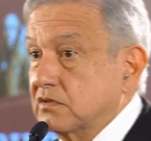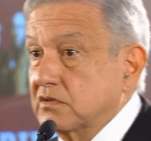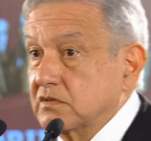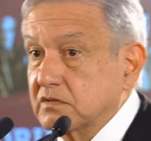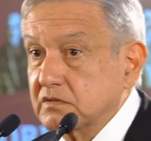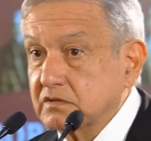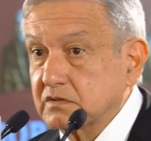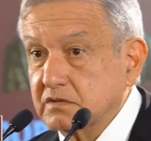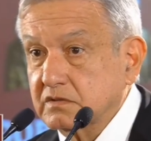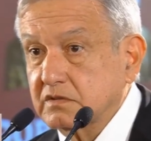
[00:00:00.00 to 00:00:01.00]
in the
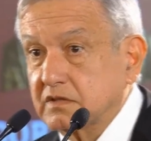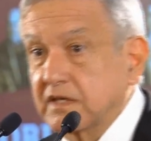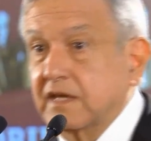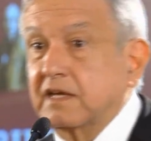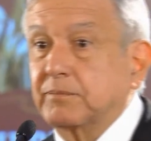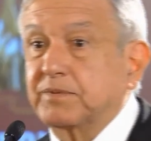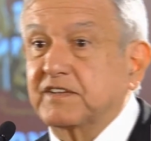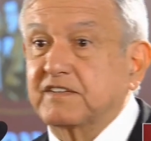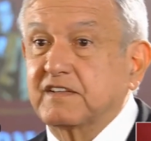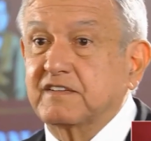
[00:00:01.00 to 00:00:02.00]
expenses
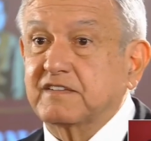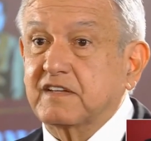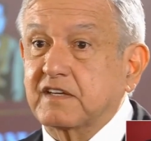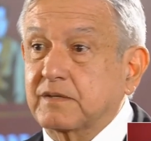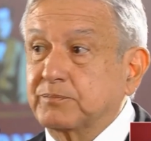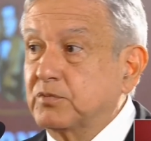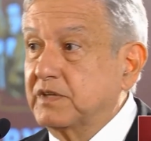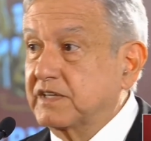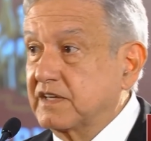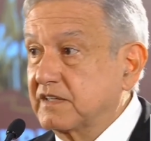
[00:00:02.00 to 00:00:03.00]
in the
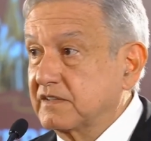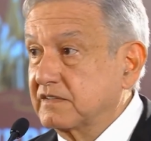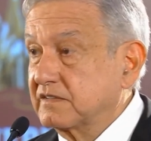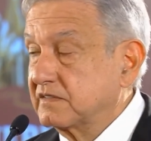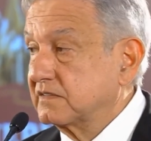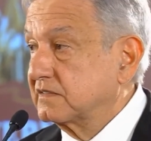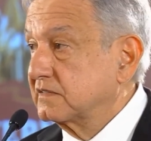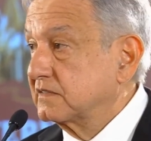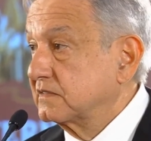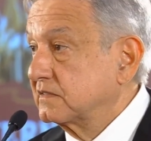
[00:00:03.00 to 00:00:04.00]
presidency of the
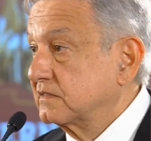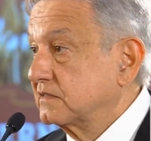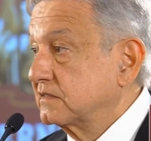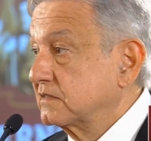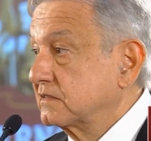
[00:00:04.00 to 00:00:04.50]
republic.